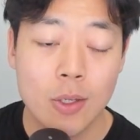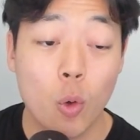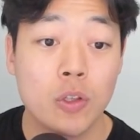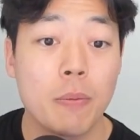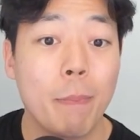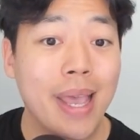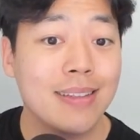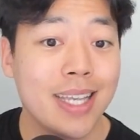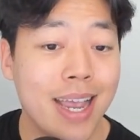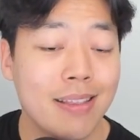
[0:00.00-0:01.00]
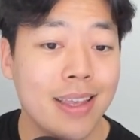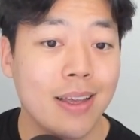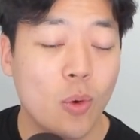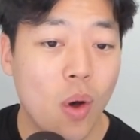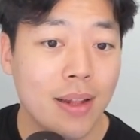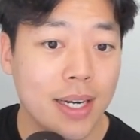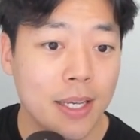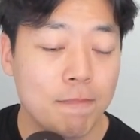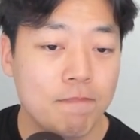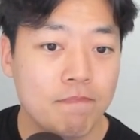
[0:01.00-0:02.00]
in order to maintain the equality